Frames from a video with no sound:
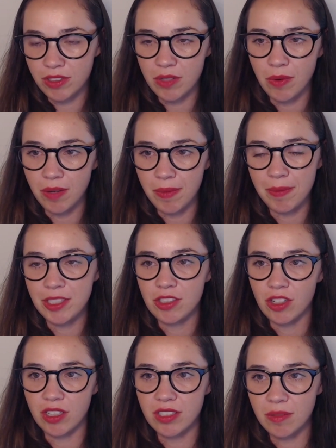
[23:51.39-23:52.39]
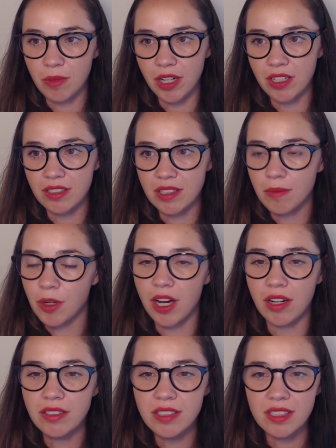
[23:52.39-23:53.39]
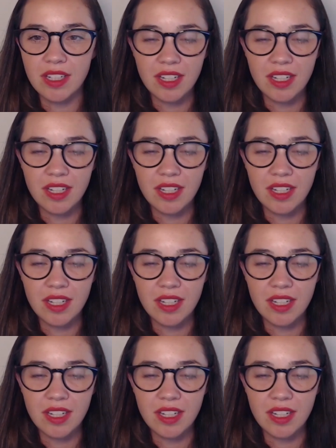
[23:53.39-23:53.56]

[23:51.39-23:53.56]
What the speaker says: They want to maybe start somewhere else.